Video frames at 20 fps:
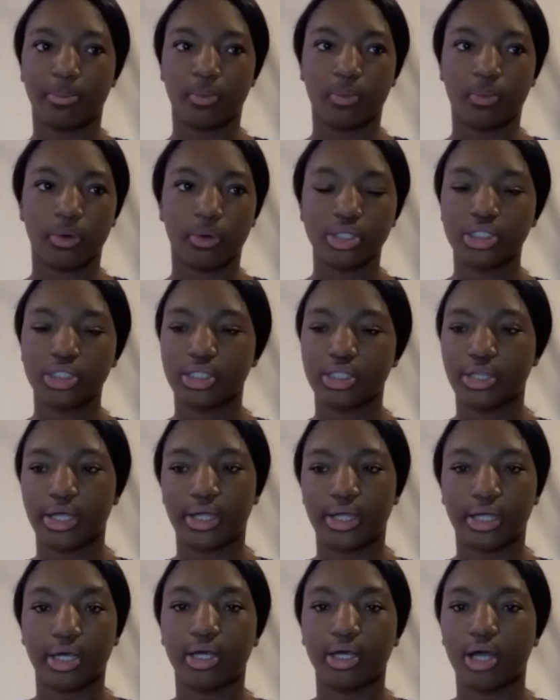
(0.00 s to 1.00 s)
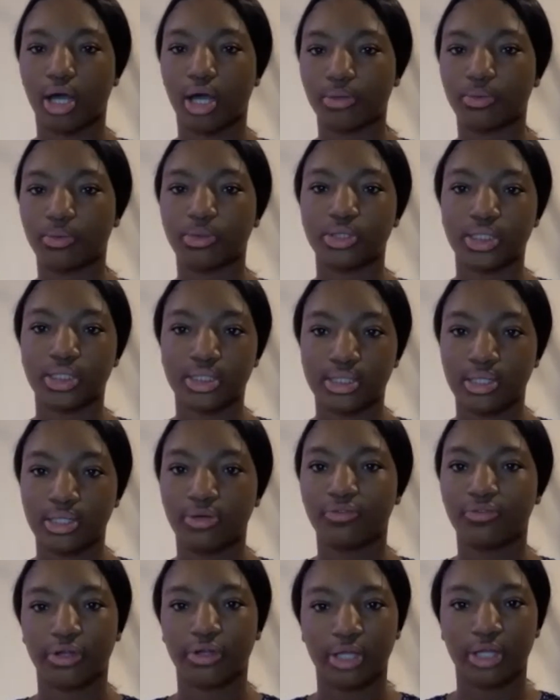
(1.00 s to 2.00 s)
worst thing and God will still
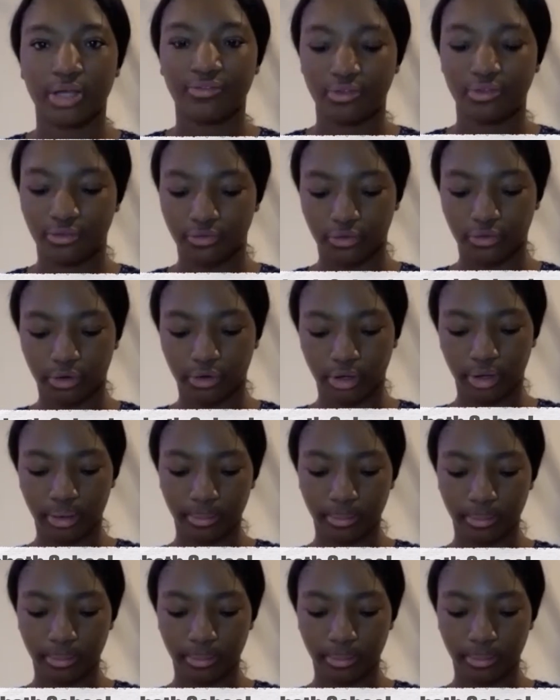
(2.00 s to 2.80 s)
forgive you for it.